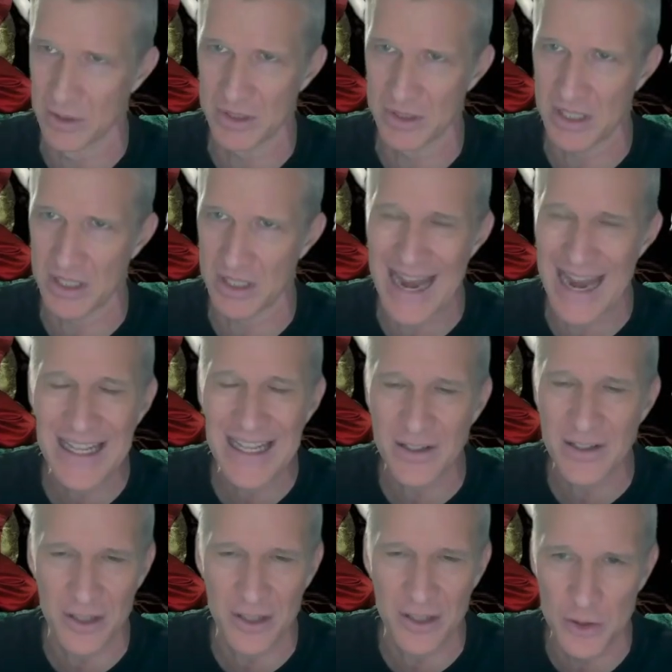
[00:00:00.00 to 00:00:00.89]
any of
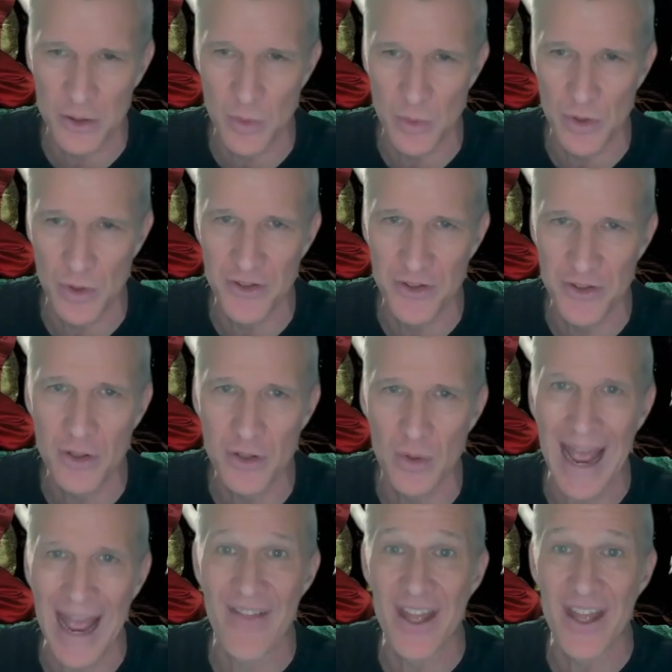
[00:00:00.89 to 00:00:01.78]
those will do.
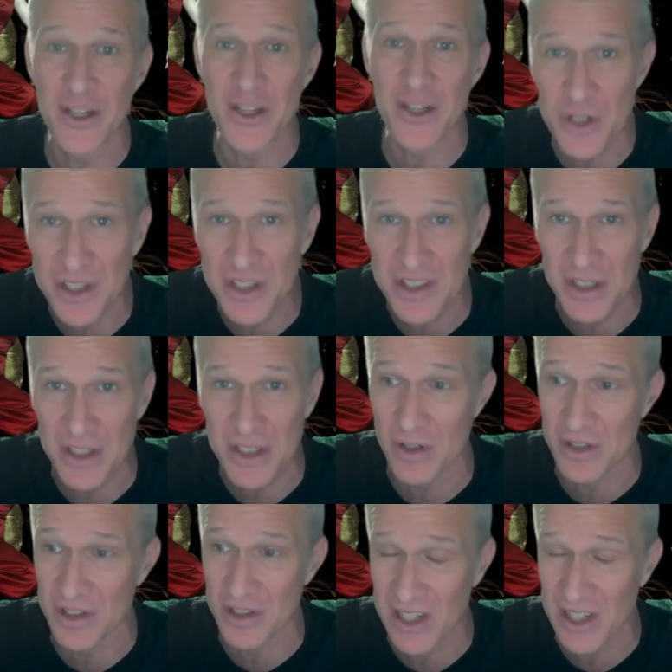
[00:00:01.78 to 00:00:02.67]
And then you're
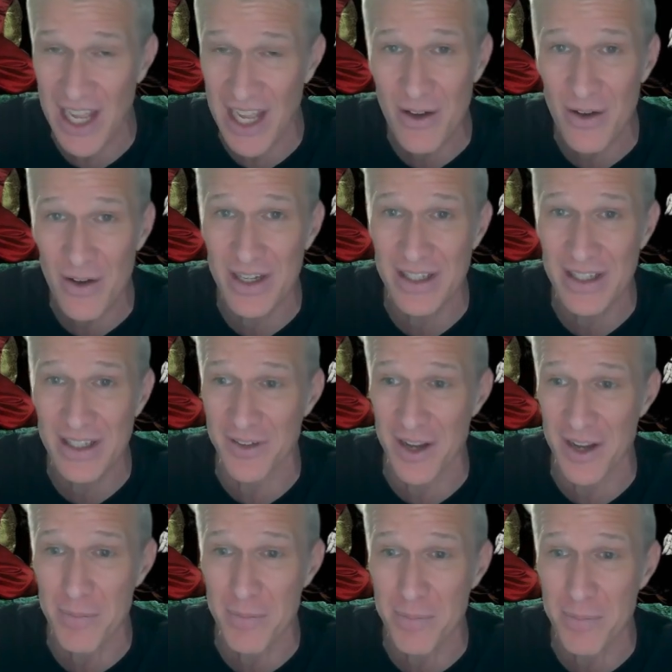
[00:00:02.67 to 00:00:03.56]
layering the
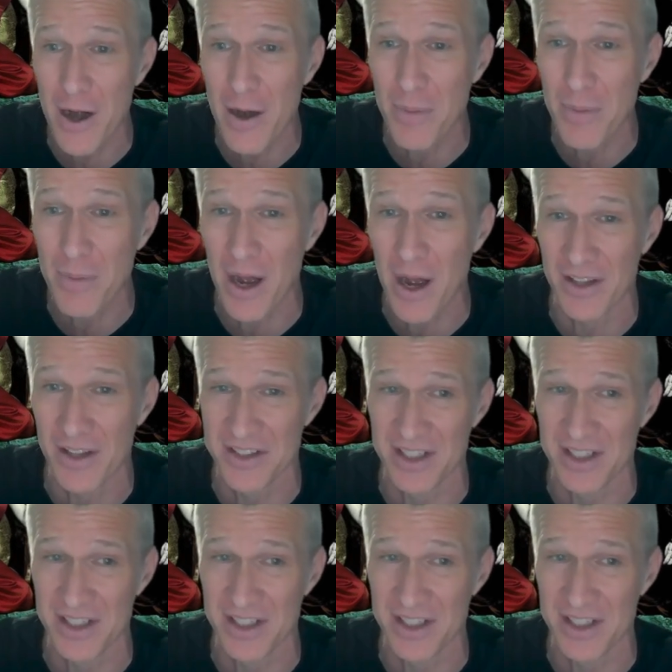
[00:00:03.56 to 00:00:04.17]
vampire politics